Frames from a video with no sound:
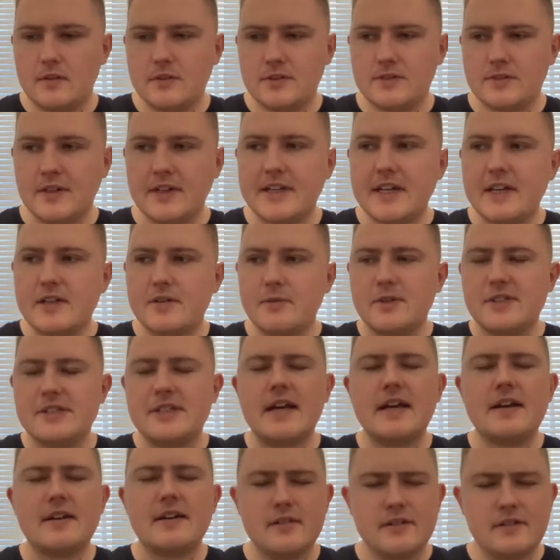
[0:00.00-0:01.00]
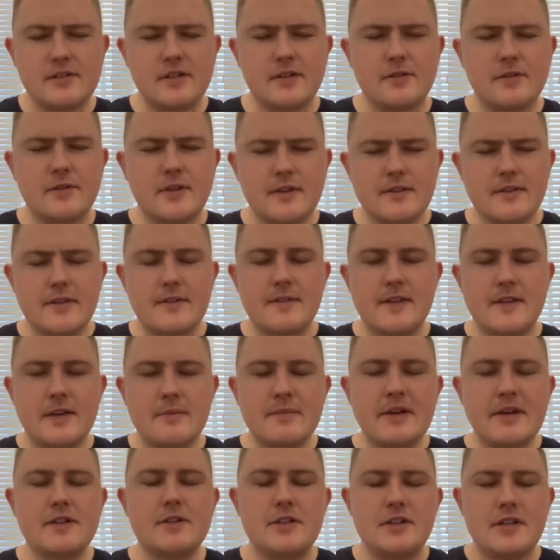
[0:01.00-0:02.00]
So I get, was that, so the
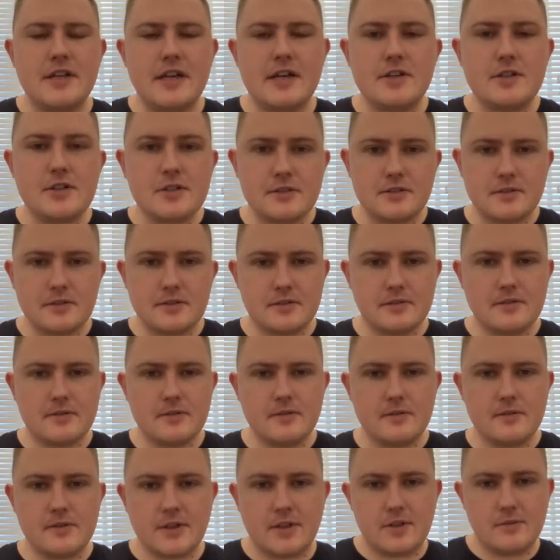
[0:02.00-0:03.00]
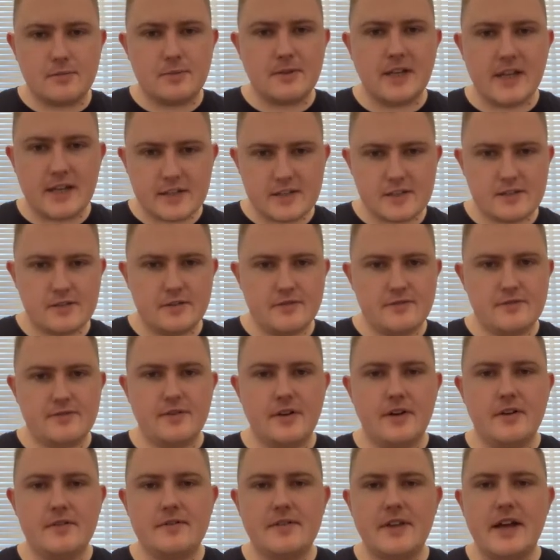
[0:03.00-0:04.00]
imagination complex
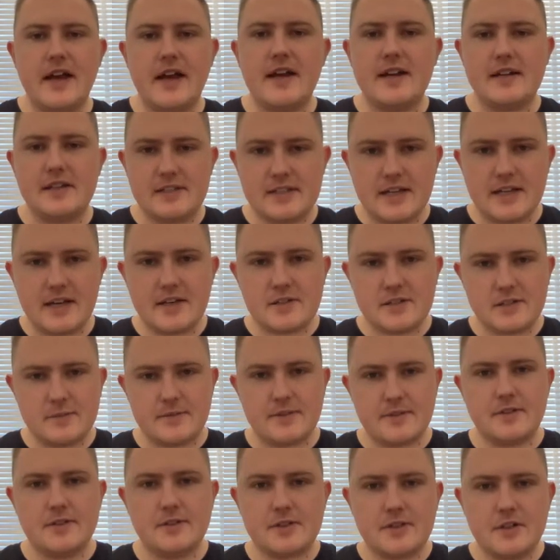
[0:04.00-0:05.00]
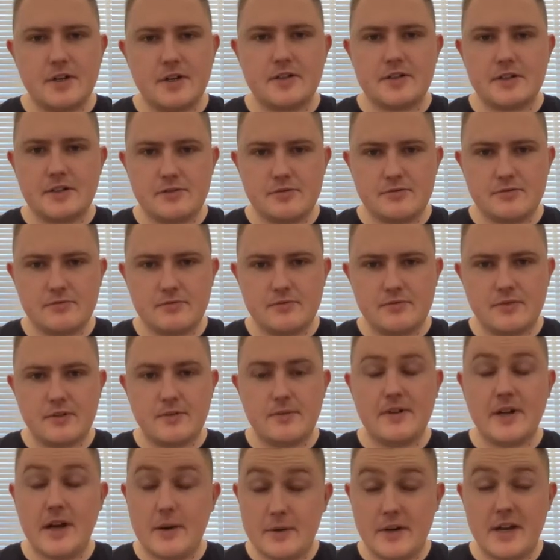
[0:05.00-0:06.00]
of that, is that something that LeCoq is,
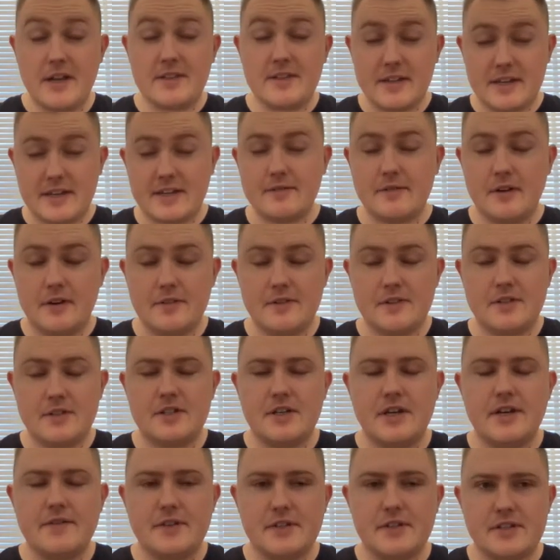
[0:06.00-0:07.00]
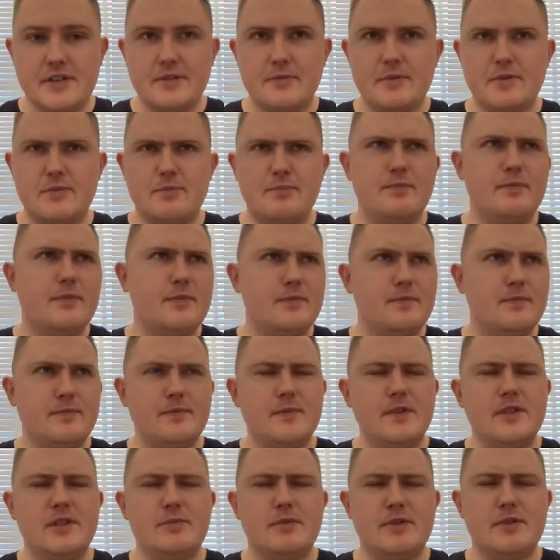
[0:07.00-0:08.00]
well, I think on the surface, I
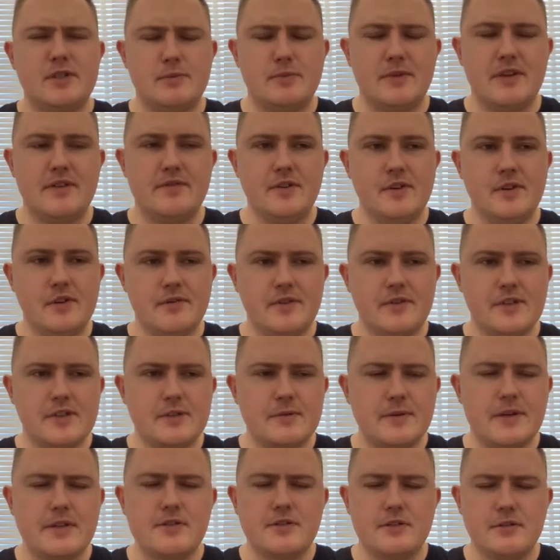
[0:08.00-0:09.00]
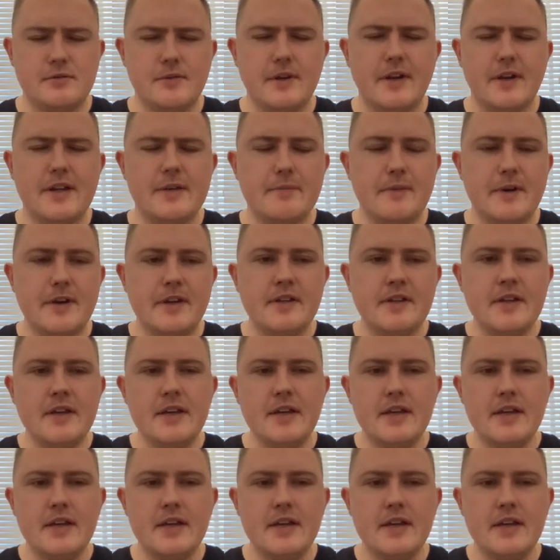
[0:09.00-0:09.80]
suppose it's a bit of an obvious question really, but